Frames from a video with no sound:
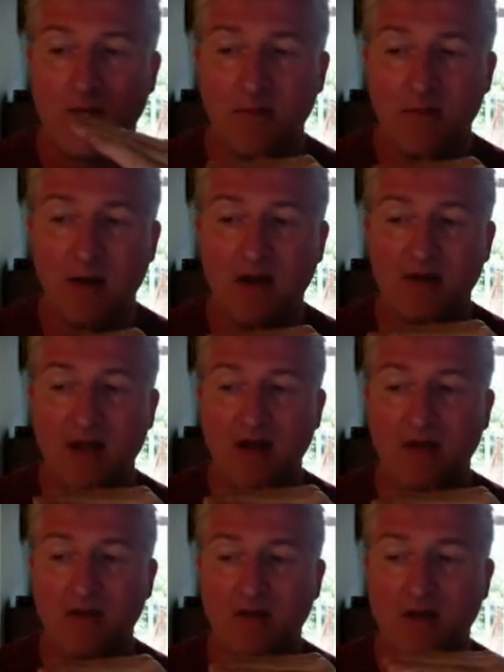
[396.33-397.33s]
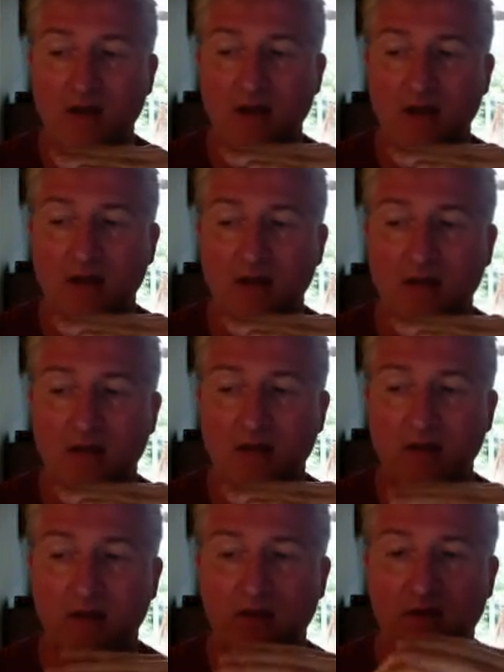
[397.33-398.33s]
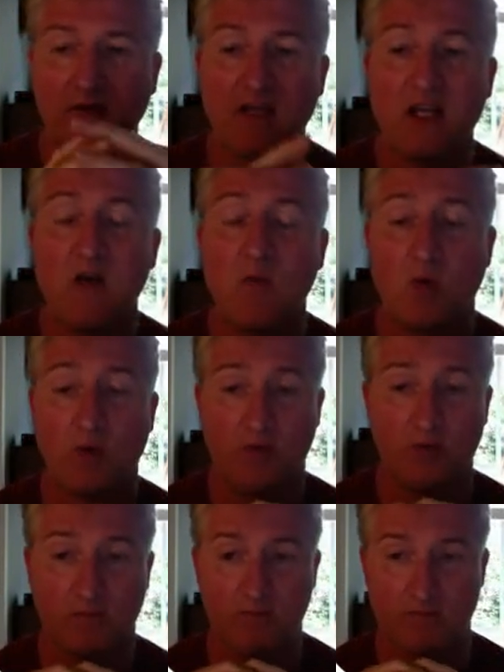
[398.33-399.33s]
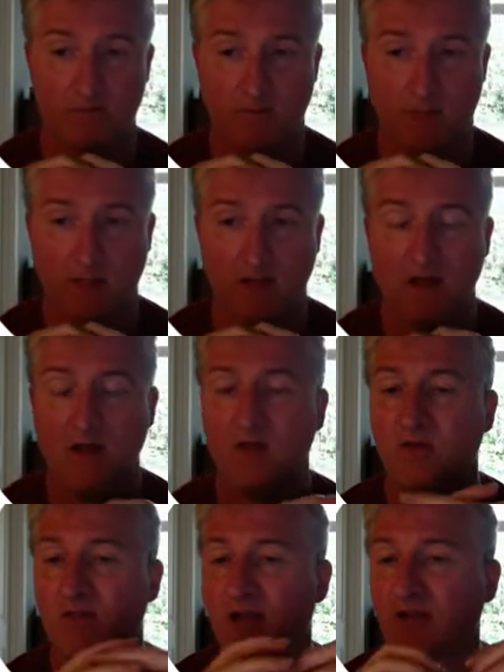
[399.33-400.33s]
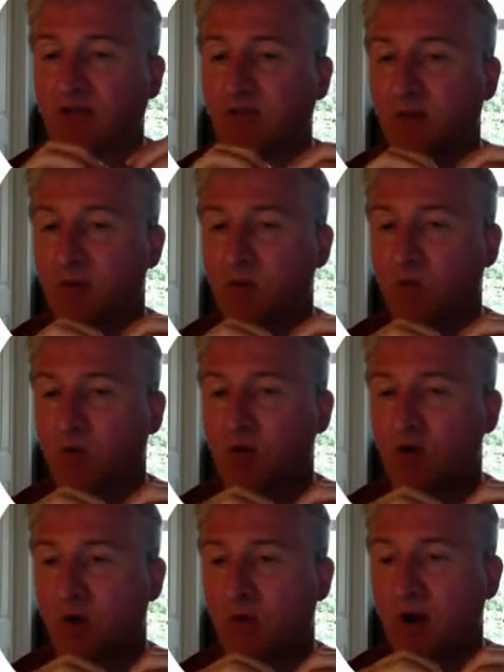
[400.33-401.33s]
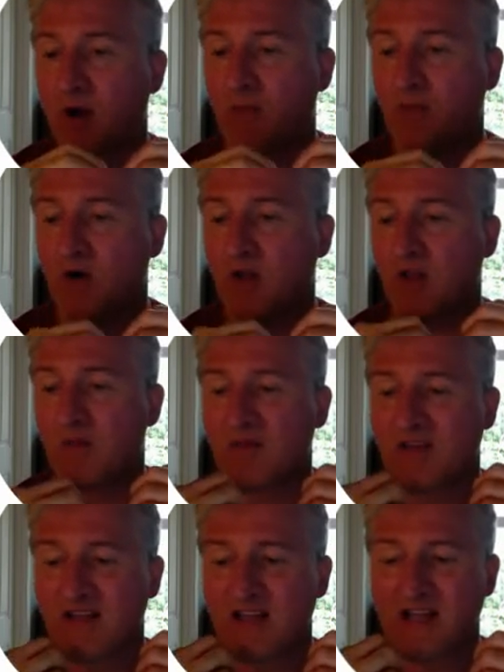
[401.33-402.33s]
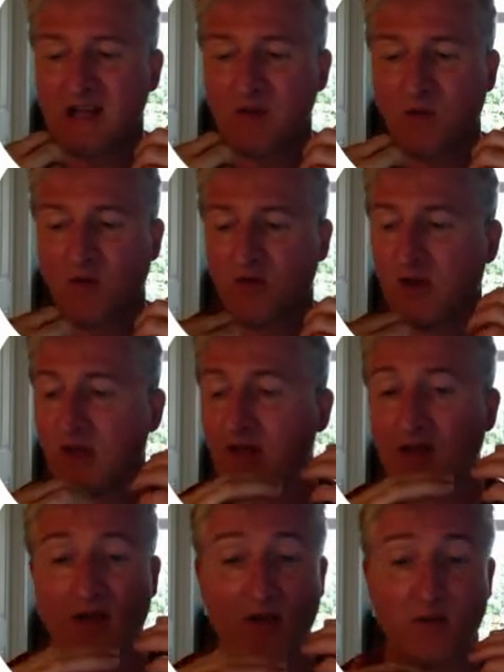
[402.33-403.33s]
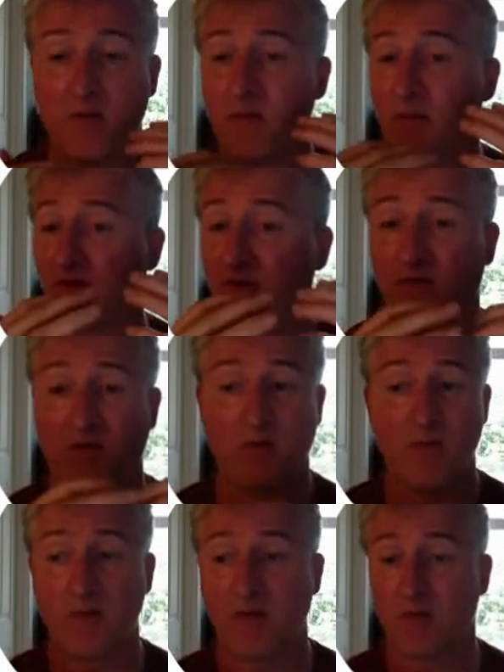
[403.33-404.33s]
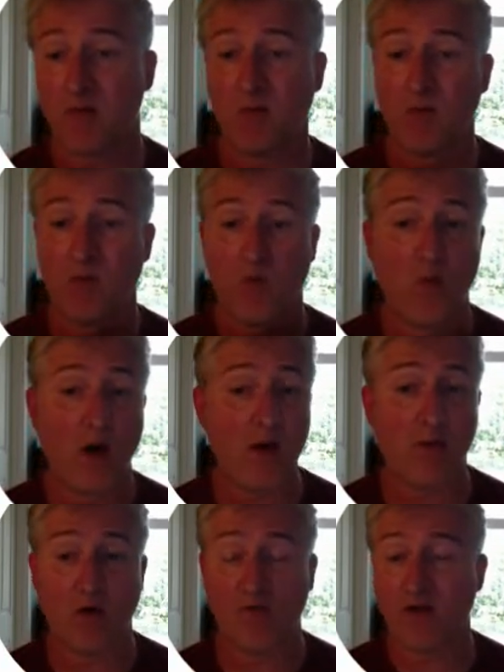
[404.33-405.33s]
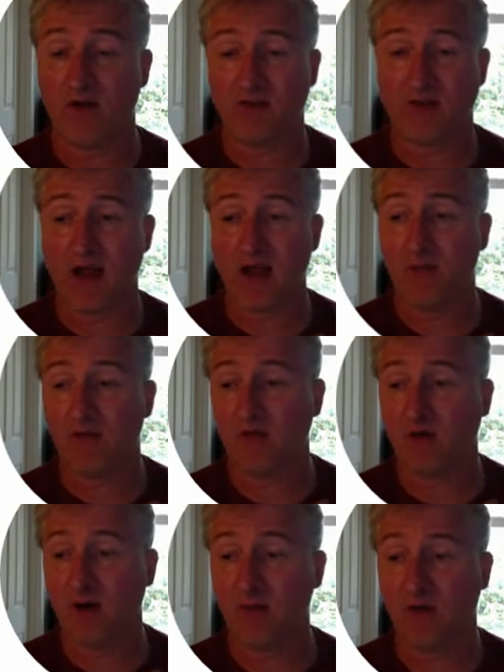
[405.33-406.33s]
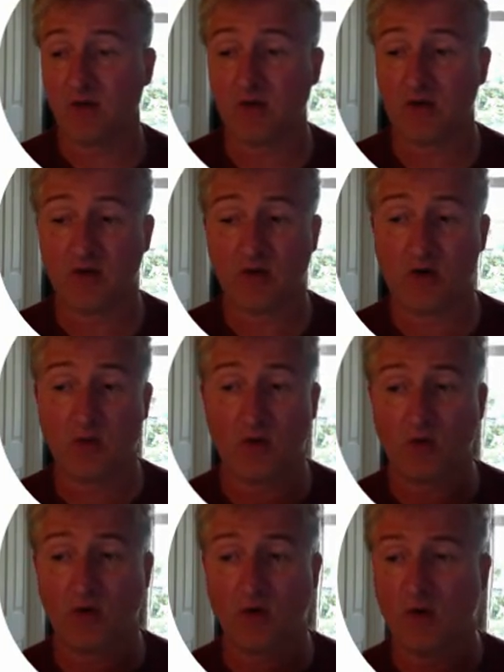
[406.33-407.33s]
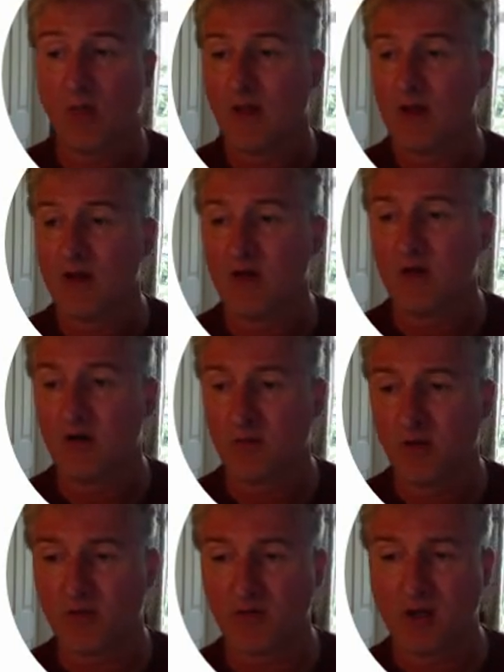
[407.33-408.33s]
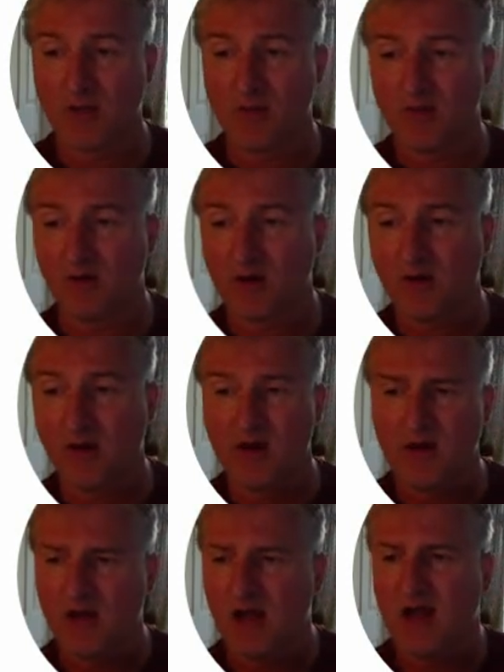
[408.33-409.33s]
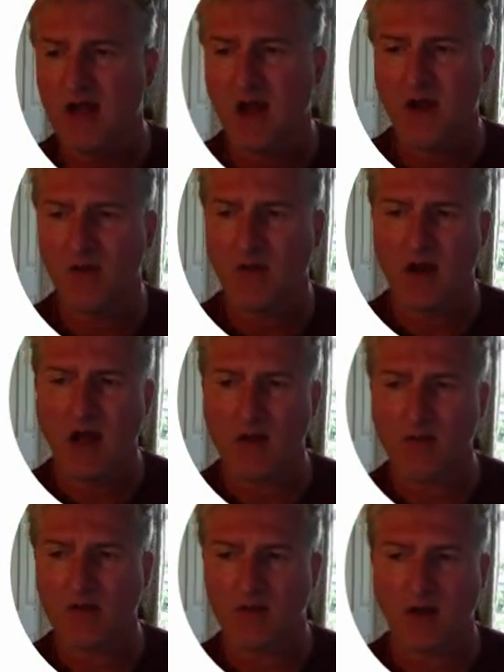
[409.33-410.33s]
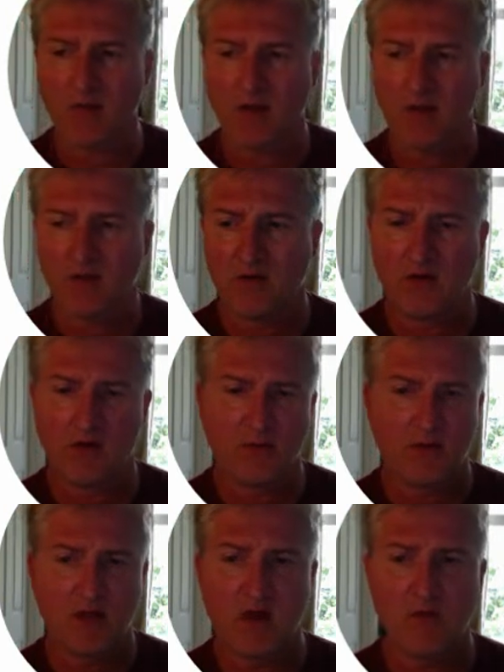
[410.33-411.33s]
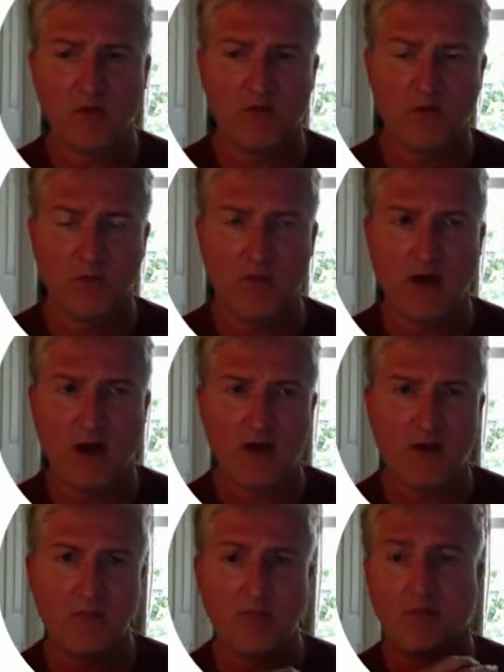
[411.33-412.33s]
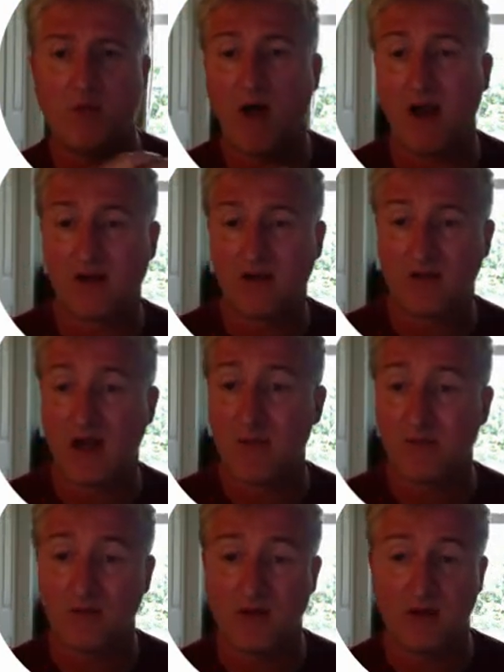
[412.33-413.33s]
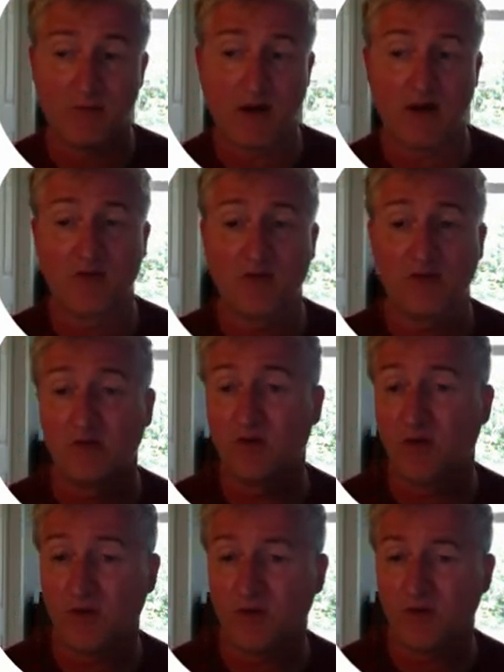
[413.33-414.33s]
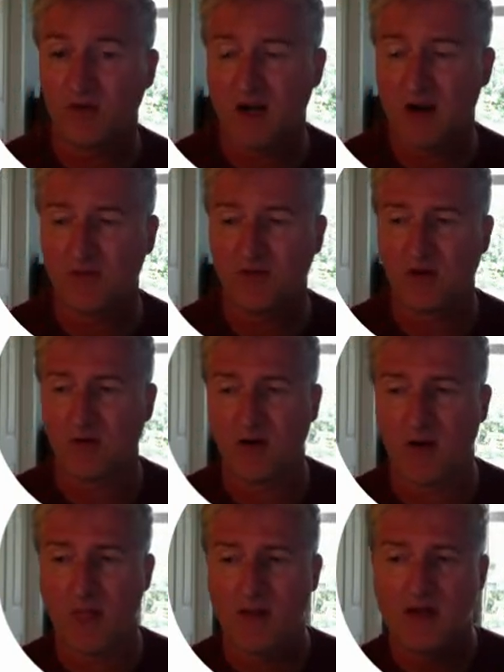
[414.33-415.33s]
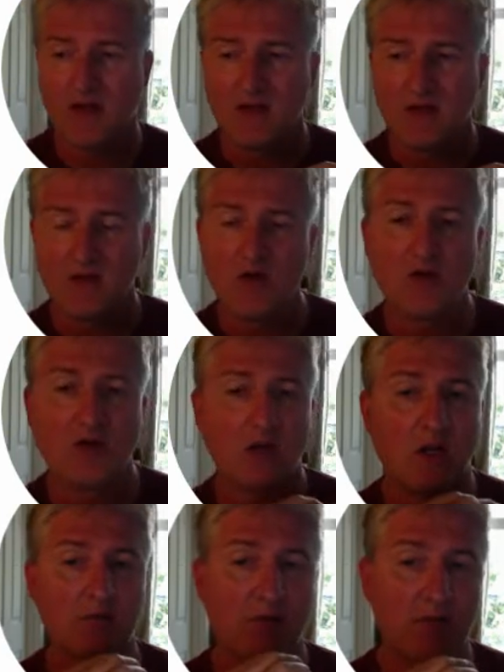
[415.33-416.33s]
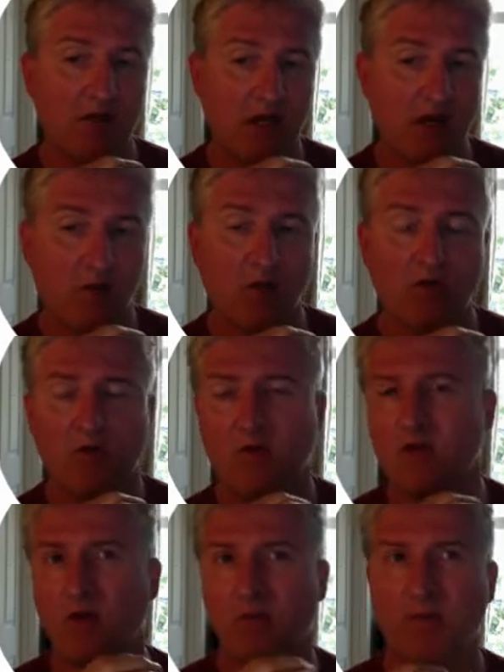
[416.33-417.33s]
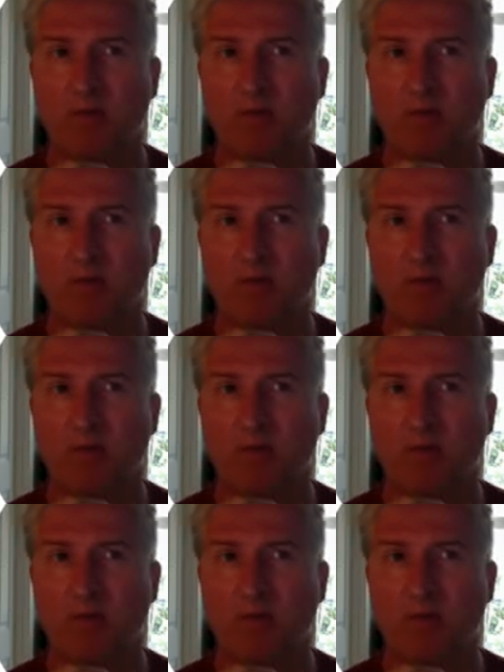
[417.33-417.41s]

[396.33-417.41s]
Metadata keywords. So that's going to be where you're going to want to put in them keywords. Now, there's going to be people people are being way more advanced than I am in this here. I'm just to show you really quicker. You person come in and say, okay, hey, I want some keywords for my product that I'm selling, my services that I'm selling, right? You can look up them keywords, and you can.